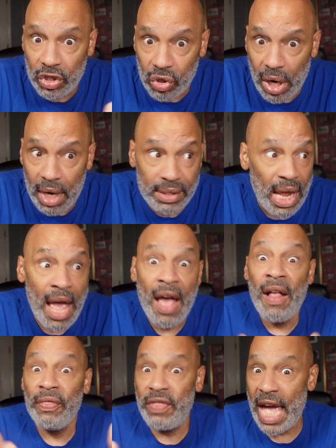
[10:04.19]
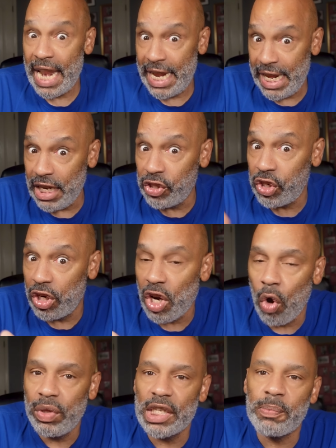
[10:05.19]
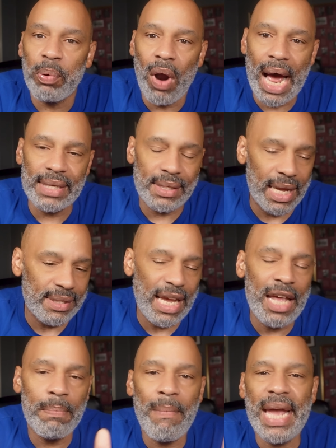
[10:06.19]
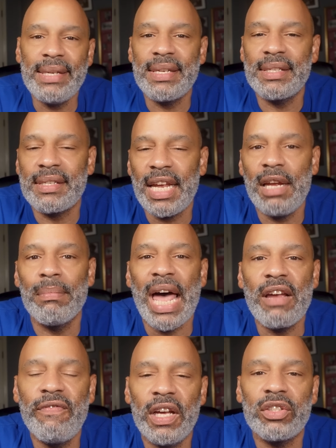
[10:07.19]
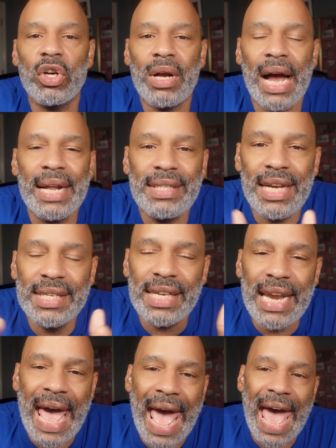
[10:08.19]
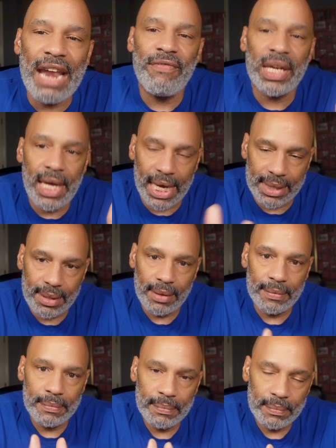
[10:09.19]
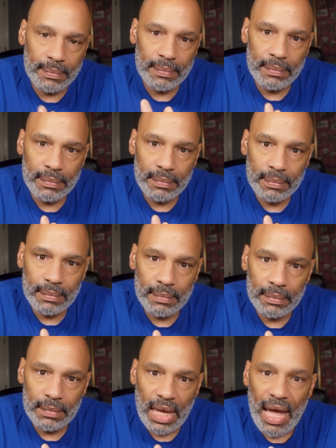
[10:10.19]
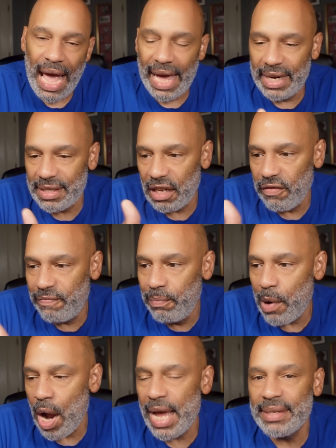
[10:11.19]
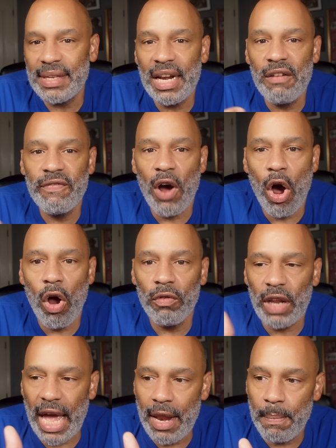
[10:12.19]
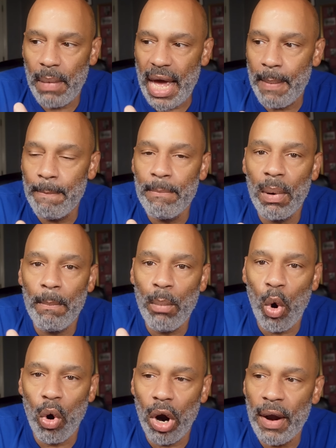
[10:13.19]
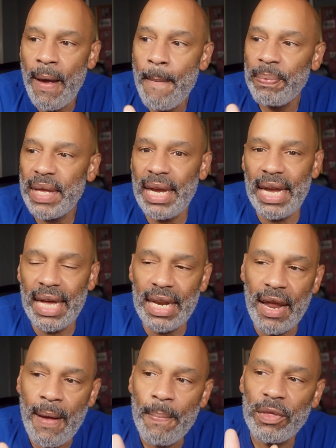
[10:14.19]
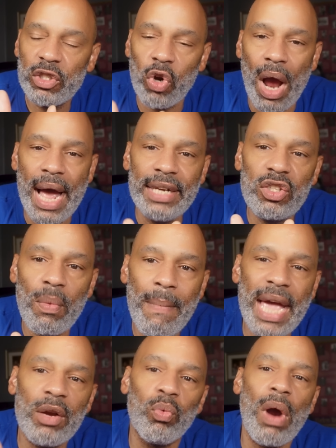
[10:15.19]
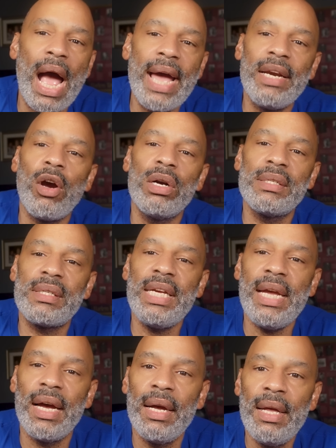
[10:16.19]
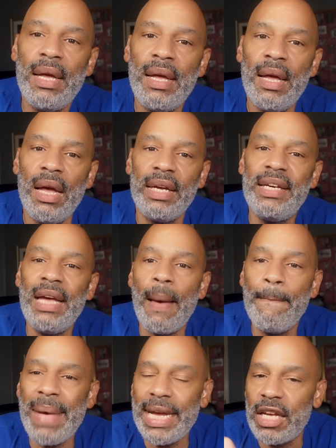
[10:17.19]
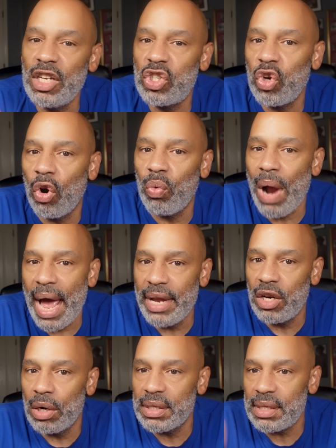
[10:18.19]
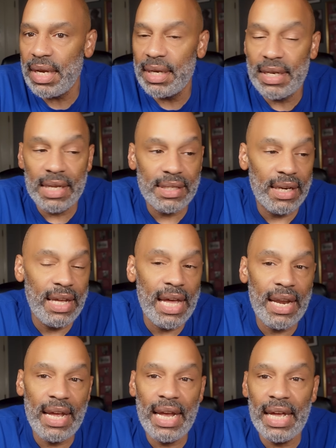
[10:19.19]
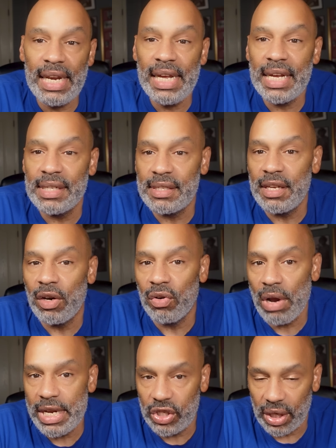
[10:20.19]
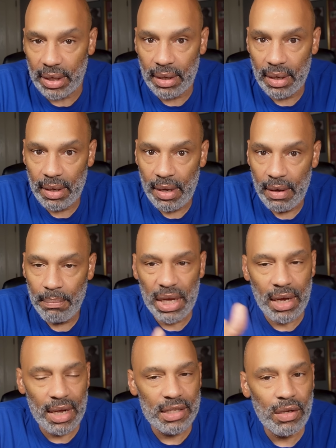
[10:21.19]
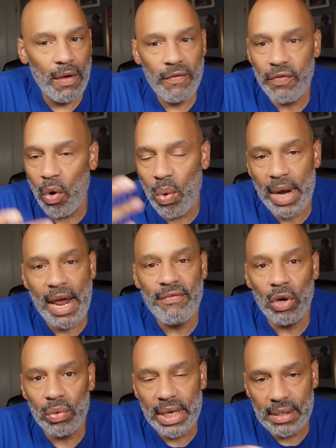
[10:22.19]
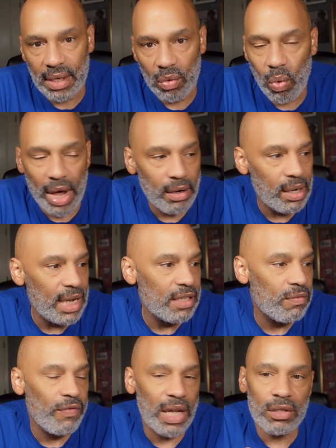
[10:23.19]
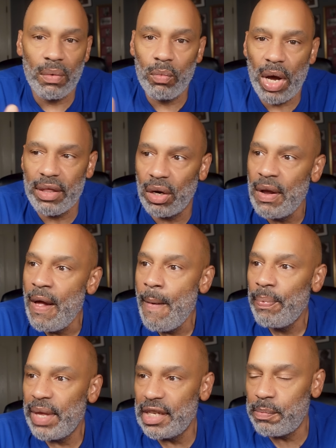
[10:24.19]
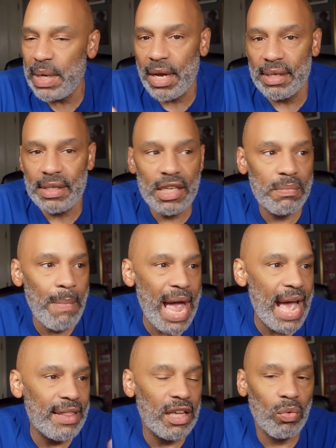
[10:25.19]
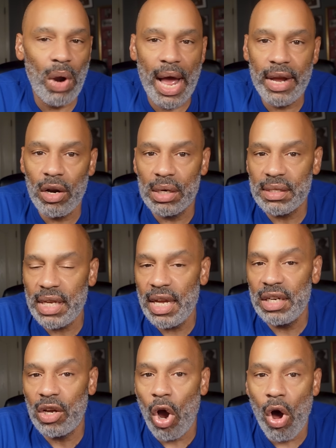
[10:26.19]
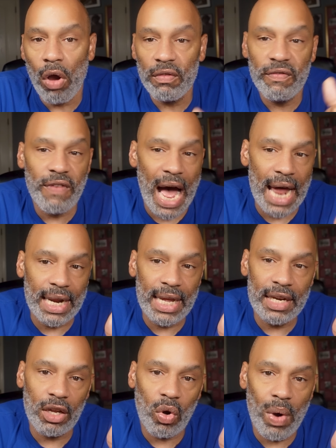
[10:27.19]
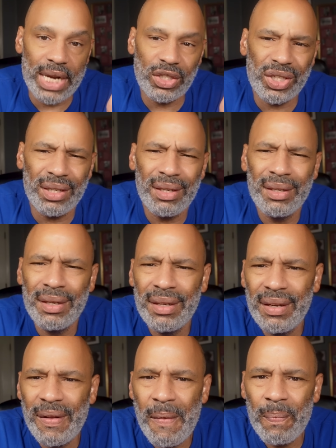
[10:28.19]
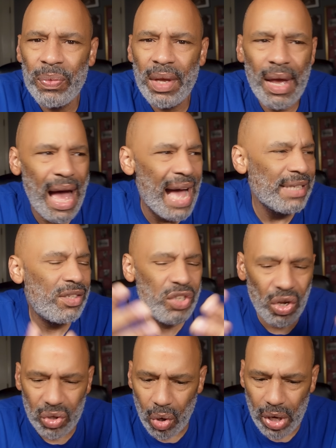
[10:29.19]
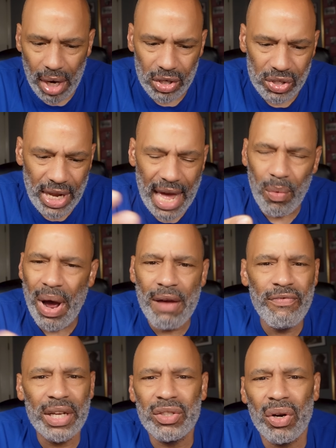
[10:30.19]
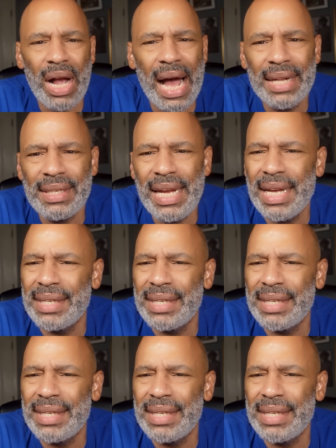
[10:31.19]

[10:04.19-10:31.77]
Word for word: drugs, that he should know this process. It makes it seem like Victor Conte is an advocate and is in, is an involved in, in more in trying to make Ryan Garcia, get, making sure Ryan Garcia doesn't get any consideration. Because for whatever reason, whether it is Victor, whether it's because he's mad that Ryan Garcia had called Vada into question, I still don't understand why Victor Conte